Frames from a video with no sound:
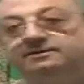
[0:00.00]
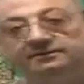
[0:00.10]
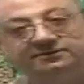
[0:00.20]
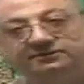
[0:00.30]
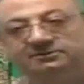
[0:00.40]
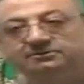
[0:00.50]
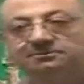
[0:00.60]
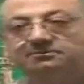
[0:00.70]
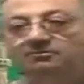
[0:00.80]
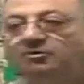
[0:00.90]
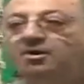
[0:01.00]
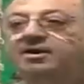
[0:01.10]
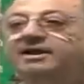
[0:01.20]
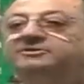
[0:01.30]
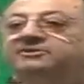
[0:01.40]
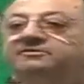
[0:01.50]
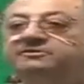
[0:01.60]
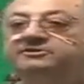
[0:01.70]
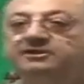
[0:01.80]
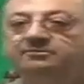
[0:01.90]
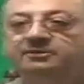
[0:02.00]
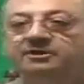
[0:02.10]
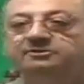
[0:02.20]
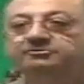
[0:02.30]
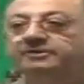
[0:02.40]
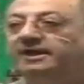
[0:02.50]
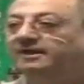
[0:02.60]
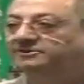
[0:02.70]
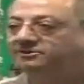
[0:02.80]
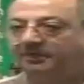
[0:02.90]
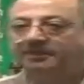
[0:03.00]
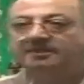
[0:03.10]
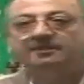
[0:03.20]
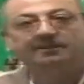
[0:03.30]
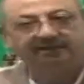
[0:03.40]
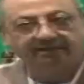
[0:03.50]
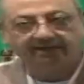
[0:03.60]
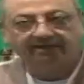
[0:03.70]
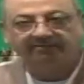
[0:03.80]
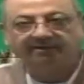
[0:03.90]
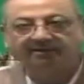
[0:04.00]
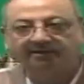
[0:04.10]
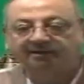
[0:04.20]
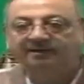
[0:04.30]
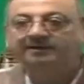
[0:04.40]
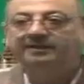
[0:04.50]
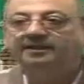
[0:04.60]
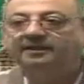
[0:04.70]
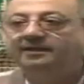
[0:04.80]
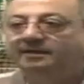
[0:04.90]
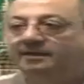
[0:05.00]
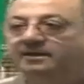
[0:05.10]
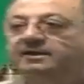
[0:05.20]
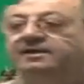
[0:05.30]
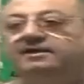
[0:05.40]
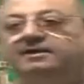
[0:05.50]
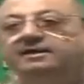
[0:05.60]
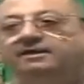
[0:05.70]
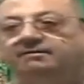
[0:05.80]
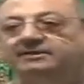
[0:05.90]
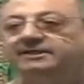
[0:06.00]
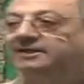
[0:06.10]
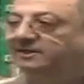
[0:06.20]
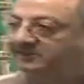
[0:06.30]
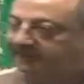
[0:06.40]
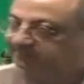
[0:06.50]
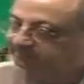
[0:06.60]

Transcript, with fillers: This is more or less revision because we had studied in our key with English